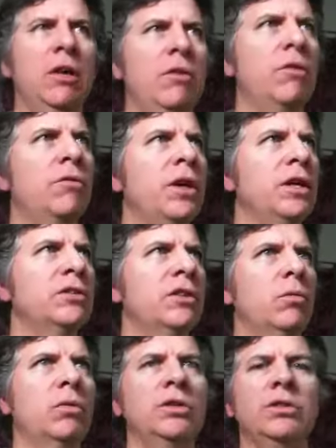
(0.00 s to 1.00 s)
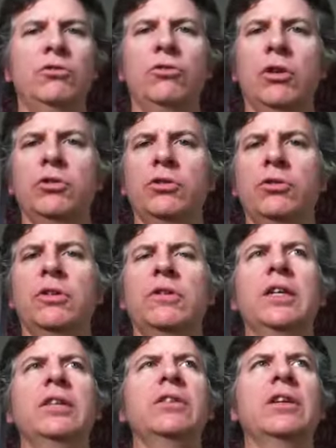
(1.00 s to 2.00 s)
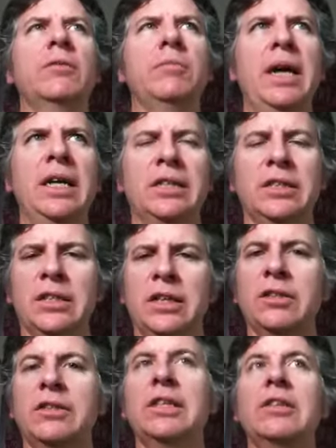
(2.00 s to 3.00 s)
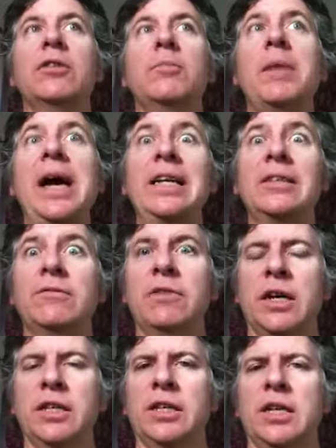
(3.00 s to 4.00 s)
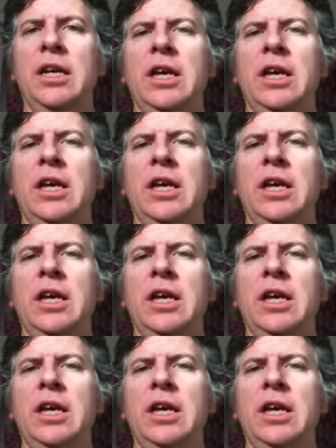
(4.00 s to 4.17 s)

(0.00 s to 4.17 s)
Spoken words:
the things that one's drawn to, the things that are magnetized, the things that are magnified,